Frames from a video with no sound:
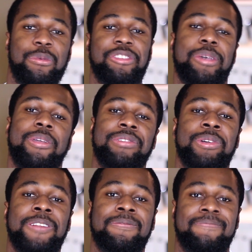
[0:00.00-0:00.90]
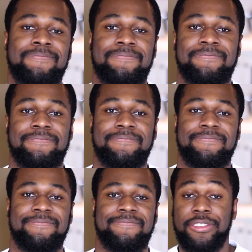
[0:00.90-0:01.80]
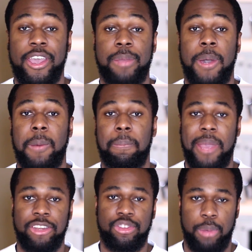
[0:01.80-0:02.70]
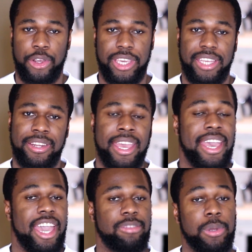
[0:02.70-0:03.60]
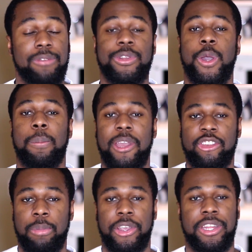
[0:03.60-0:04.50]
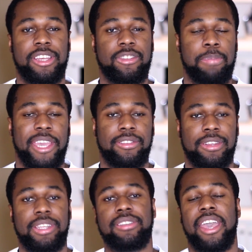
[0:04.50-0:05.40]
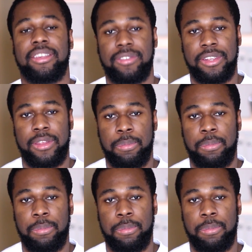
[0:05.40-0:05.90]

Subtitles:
What's up everyone? So today I want to talk about benchmarking. As many of you know, benchmarking is basically testing the